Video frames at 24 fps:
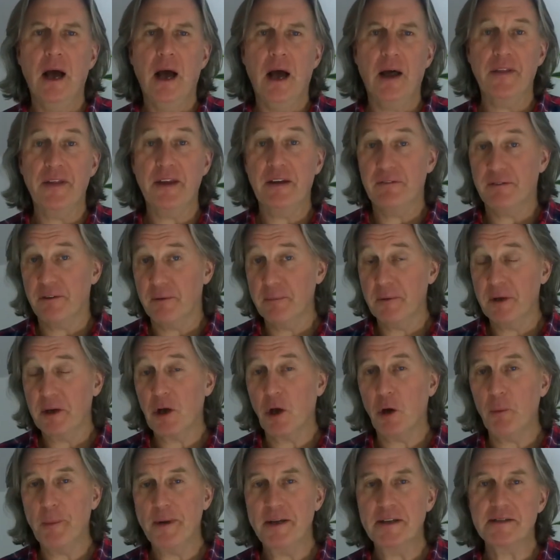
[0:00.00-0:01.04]
I think from the
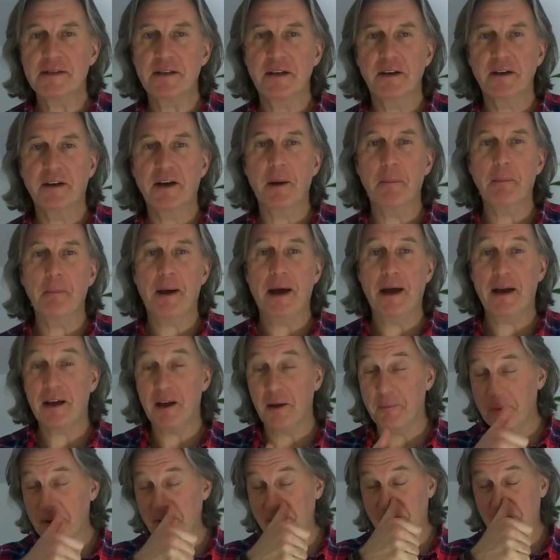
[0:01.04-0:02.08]
comments that have come back,
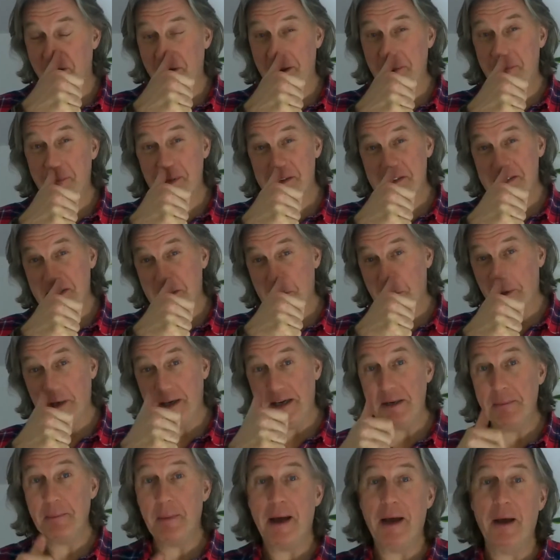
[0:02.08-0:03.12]
I've been very busy on
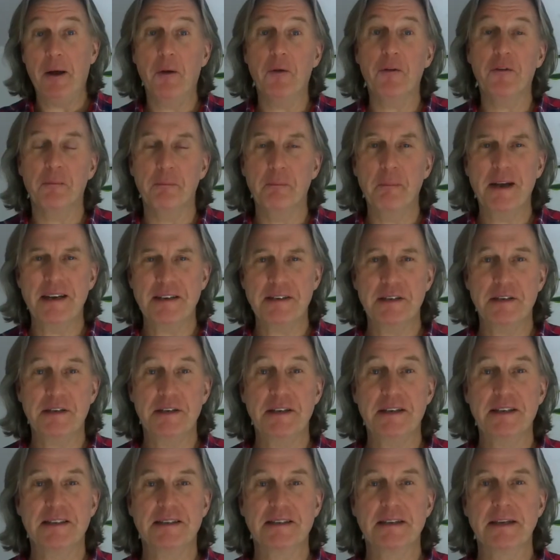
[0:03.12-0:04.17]
emails and
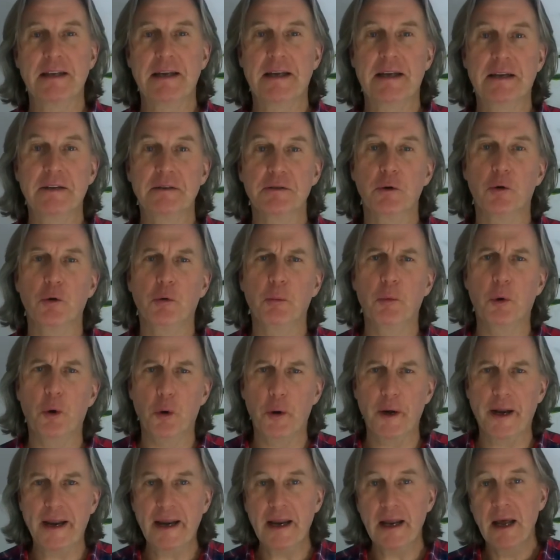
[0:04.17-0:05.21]
messages and things all
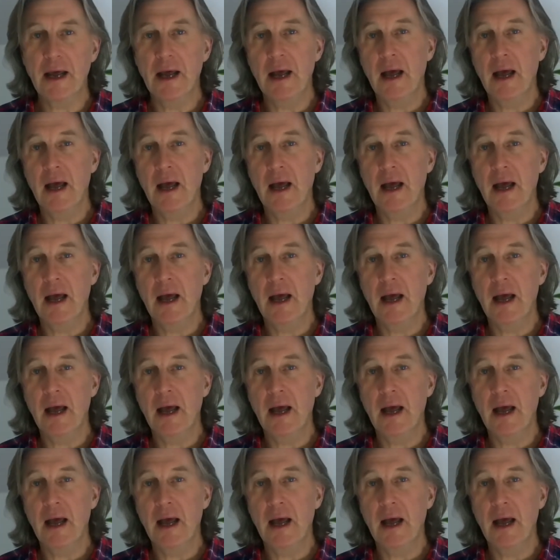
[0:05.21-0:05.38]
morning.